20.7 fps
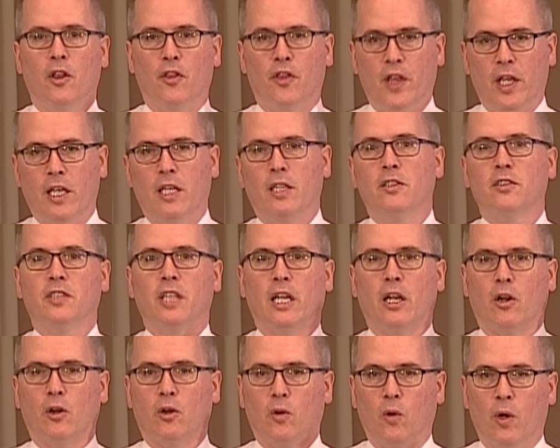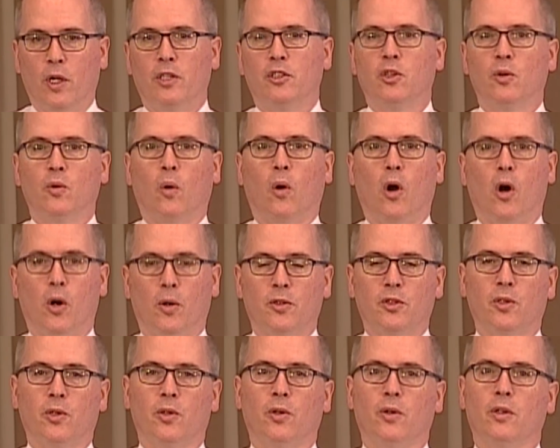Things that are going to
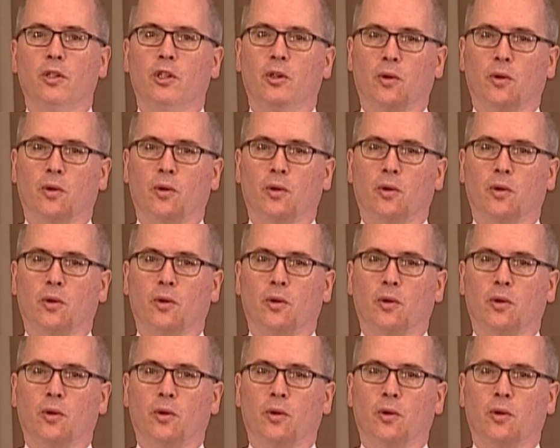alter